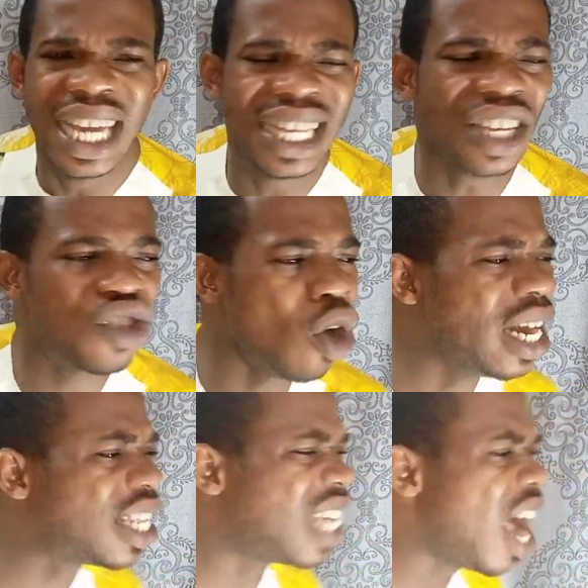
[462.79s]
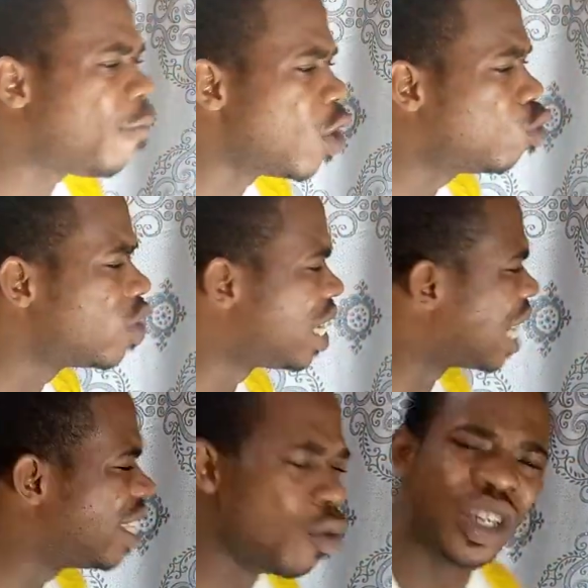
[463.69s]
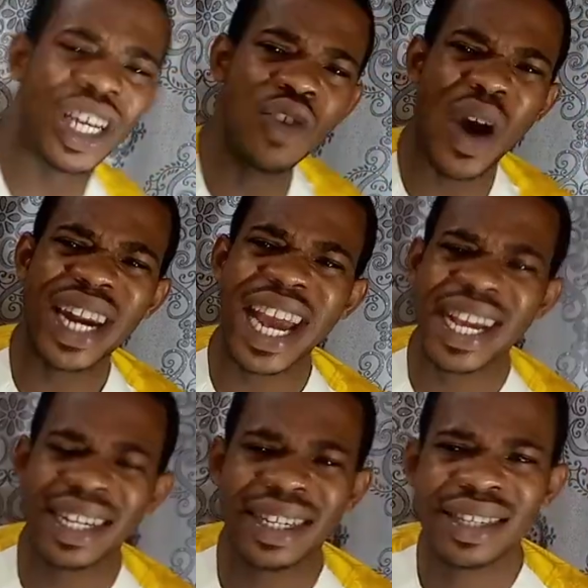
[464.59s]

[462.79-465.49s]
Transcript: It is not the time for you to say that they will change one day.